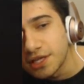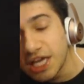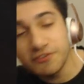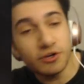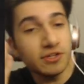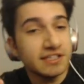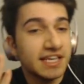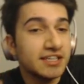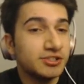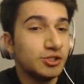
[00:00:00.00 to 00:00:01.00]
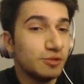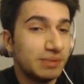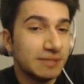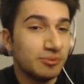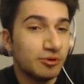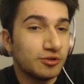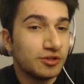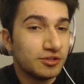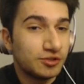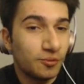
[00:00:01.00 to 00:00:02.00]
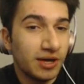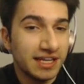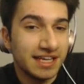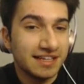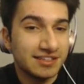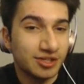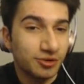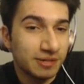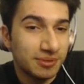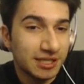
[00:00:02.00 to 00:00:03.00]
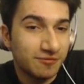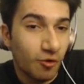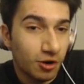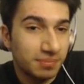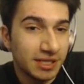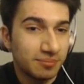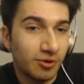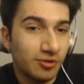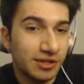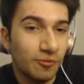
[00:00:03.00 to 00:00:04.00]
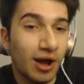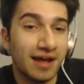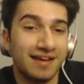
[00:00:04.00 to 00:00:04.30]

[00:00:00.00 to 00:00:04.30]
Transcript: If it only takes 2 people to win against 4 people, then what?